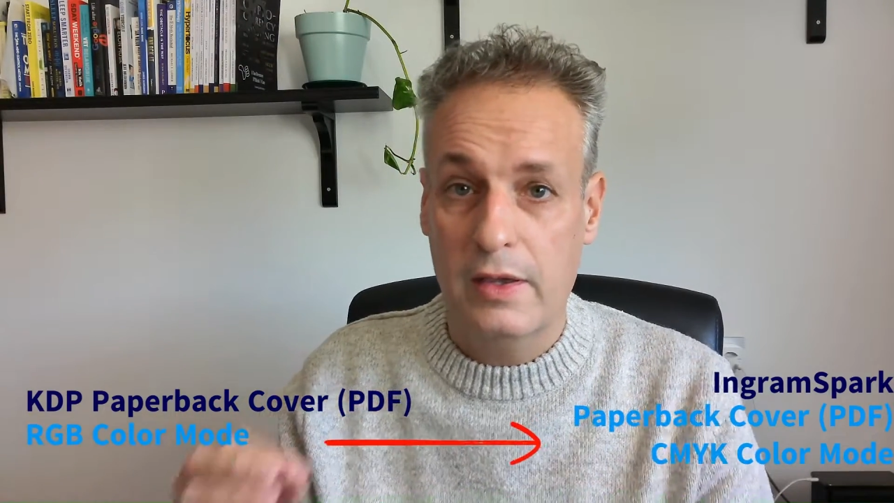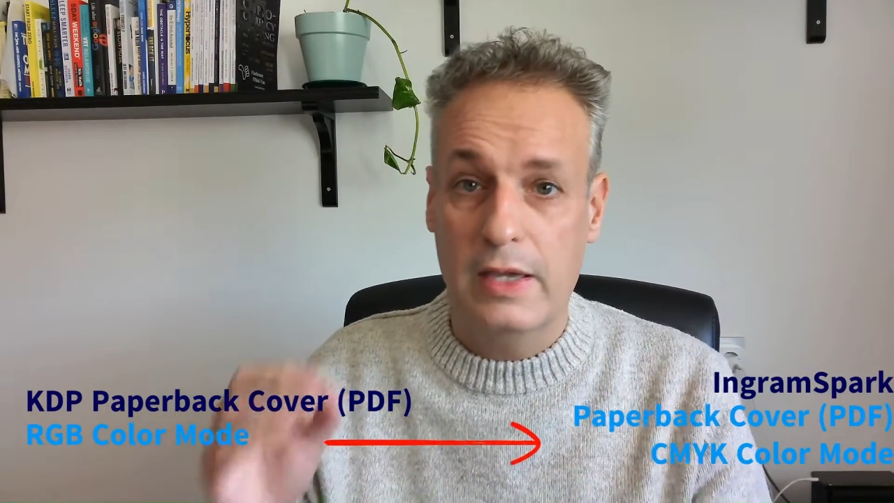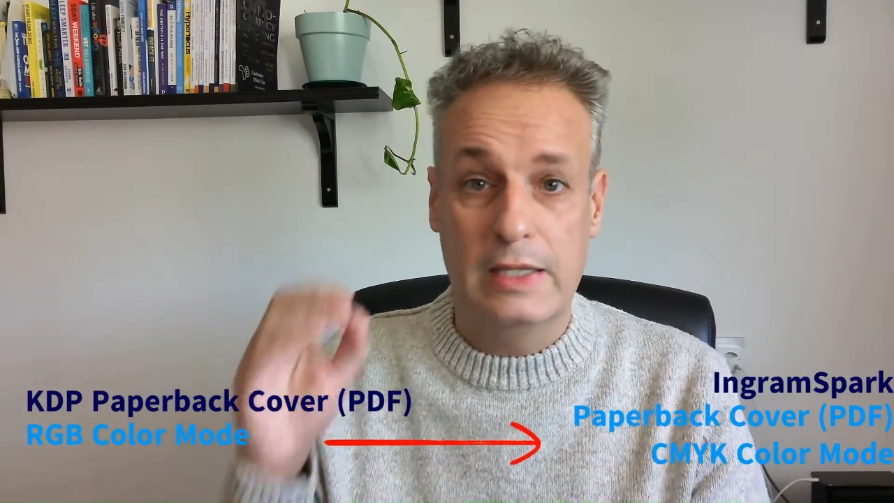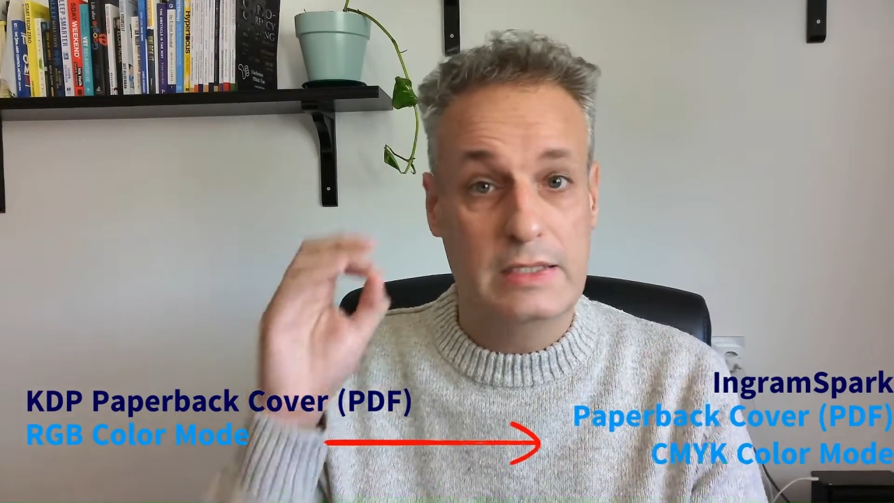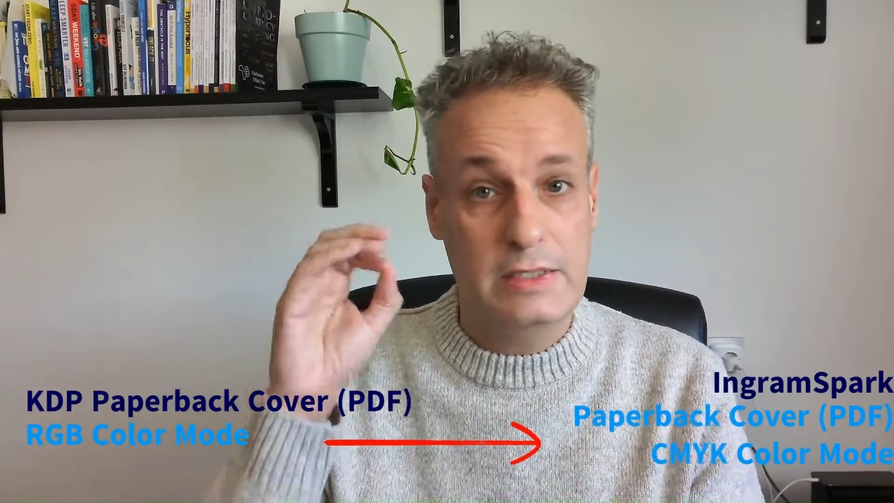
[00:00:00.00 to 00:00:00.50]

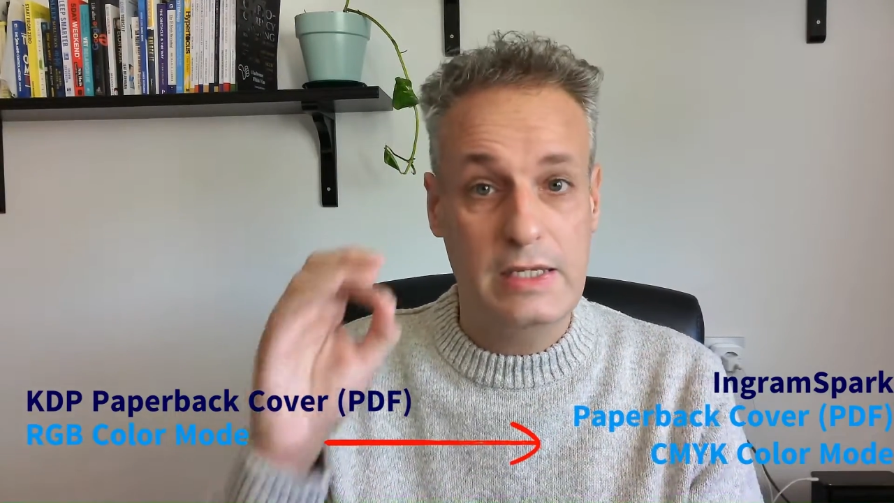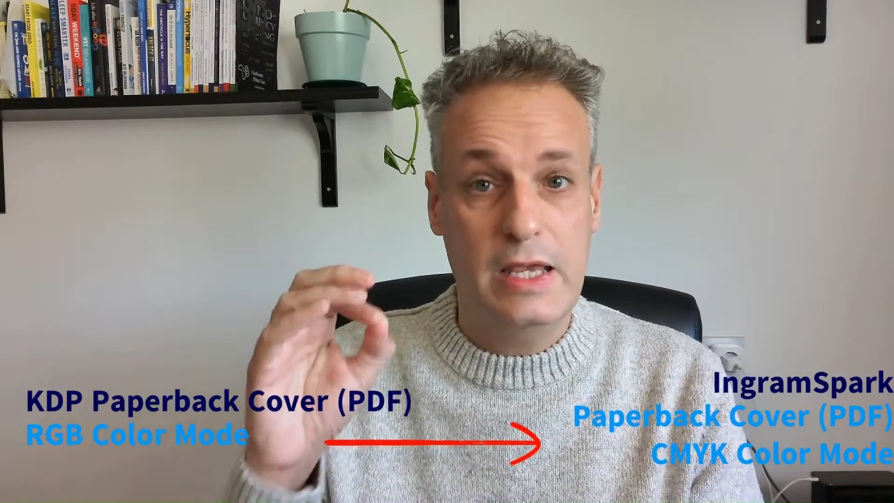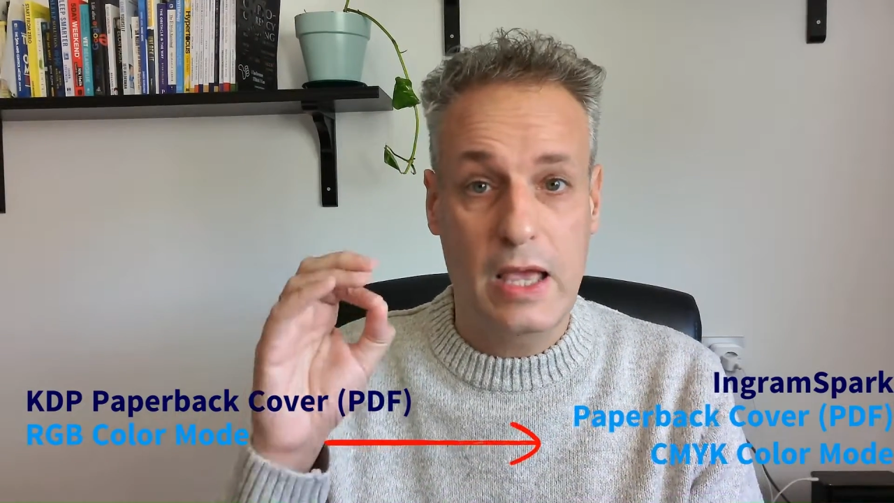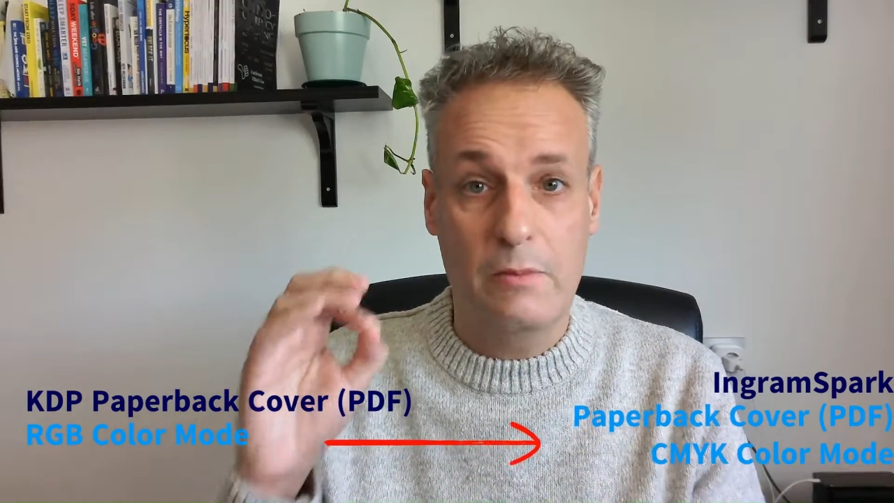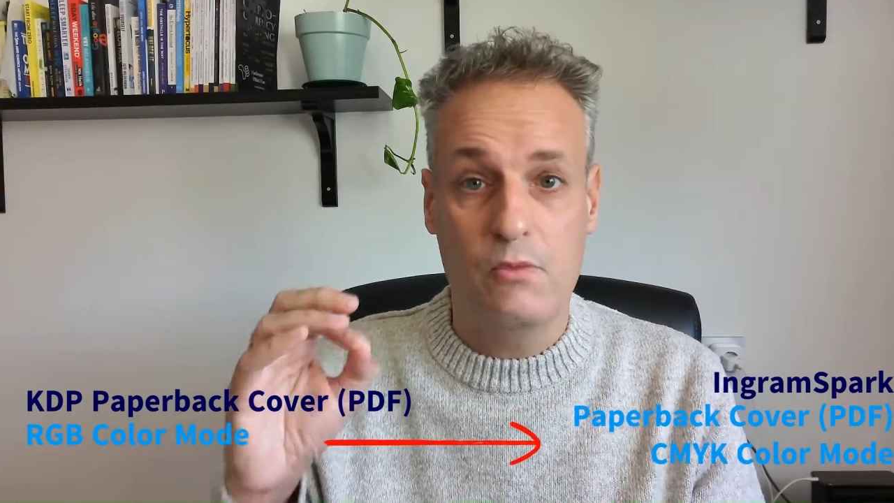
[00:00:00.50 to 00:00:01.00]
in the
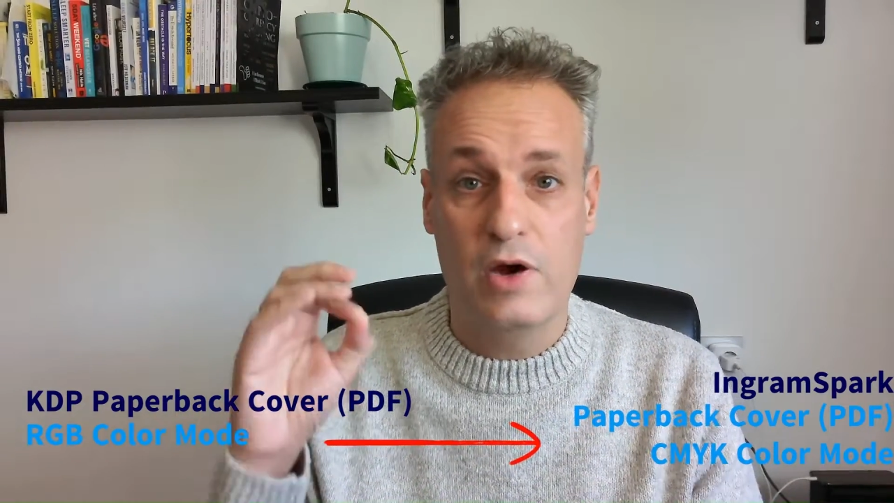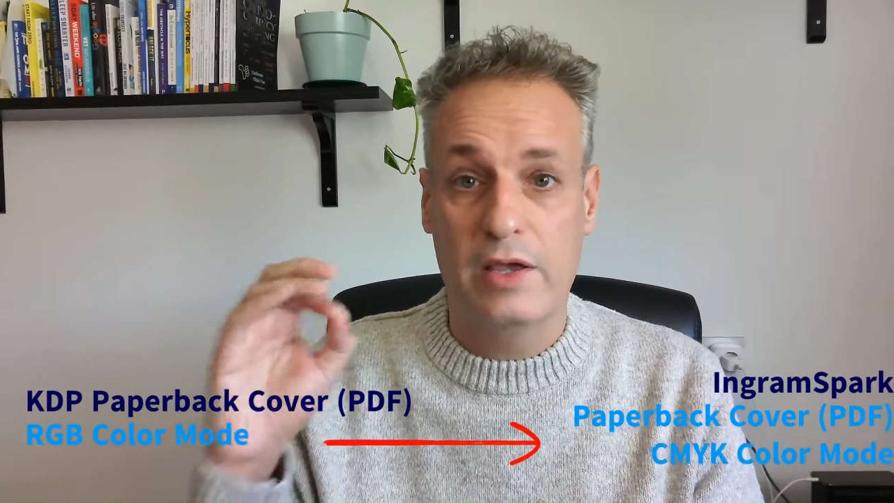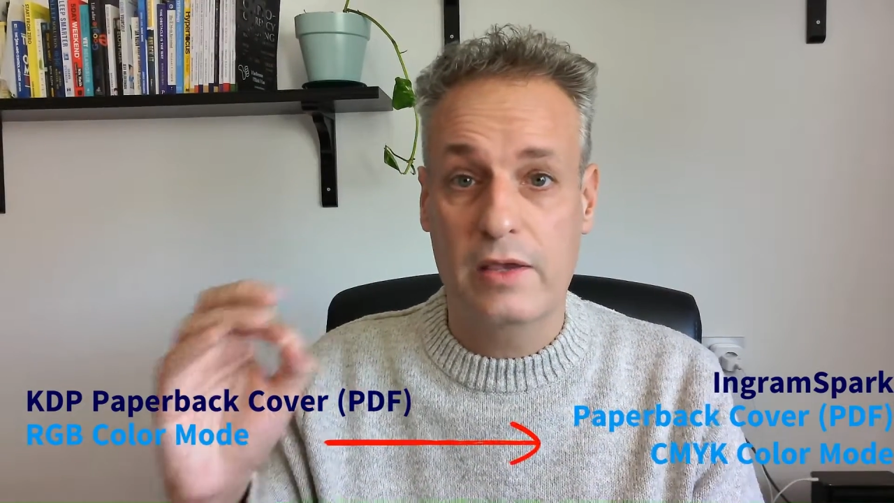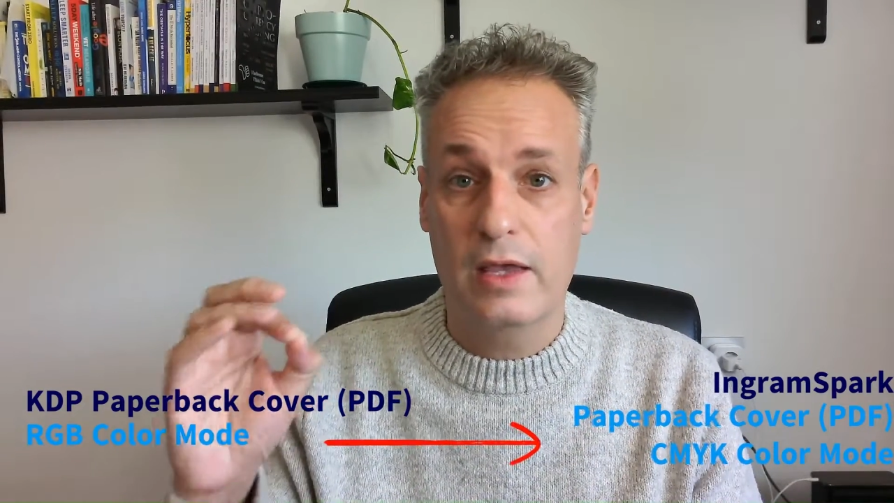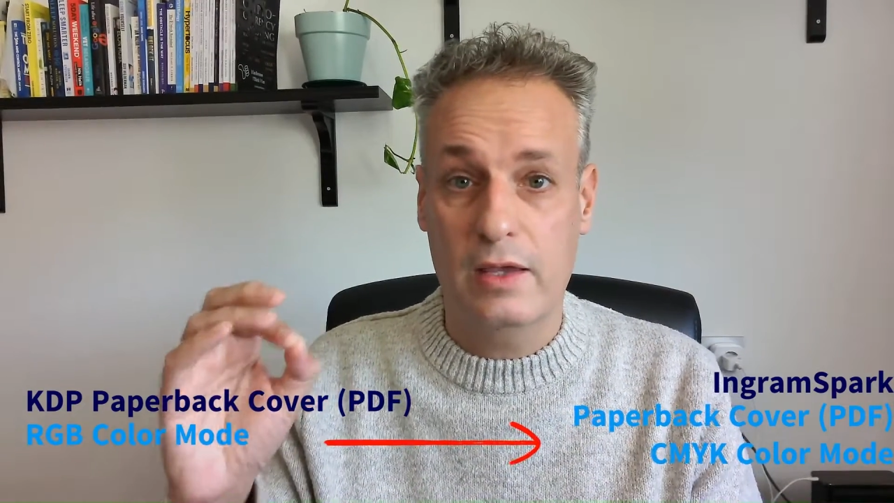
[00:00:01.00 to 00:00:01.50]

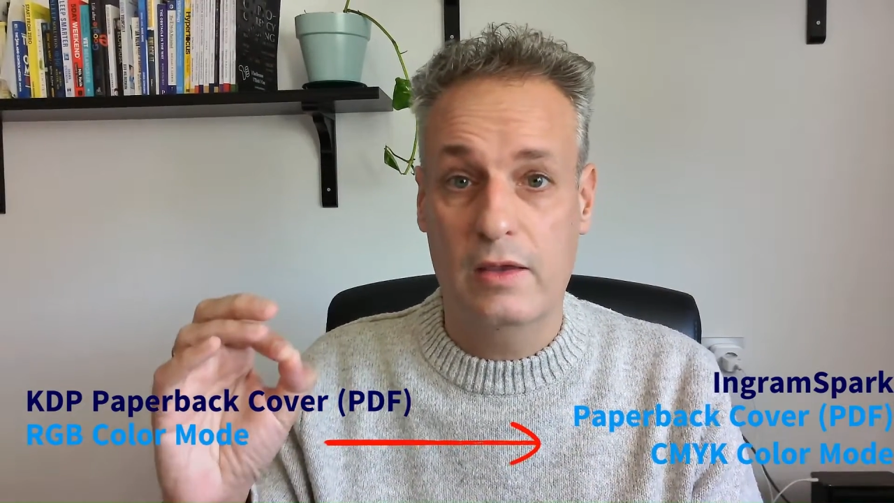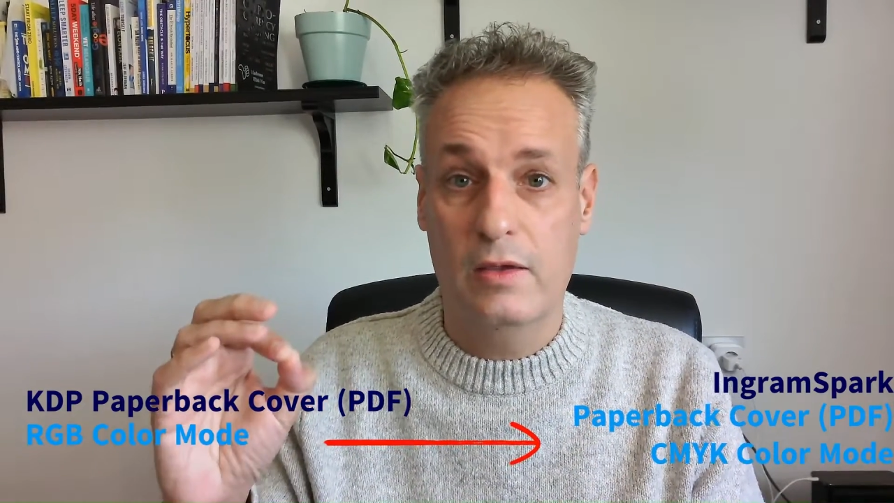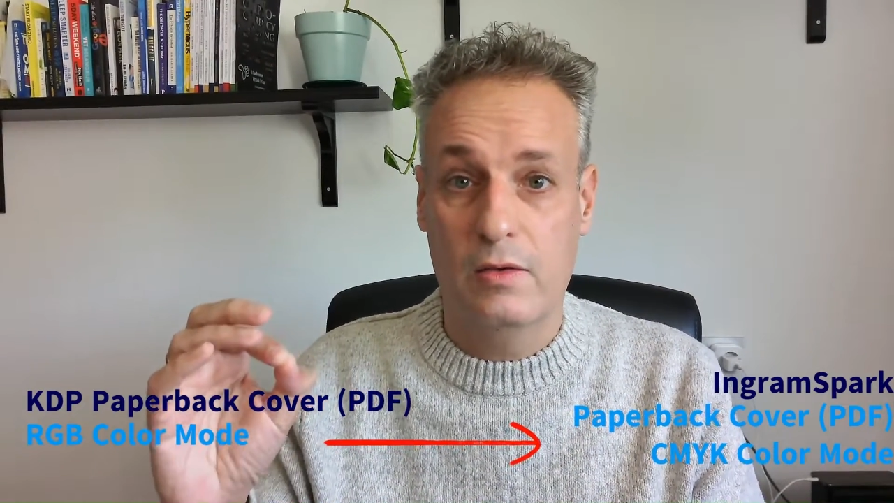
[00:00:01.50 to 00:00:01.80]
CMYK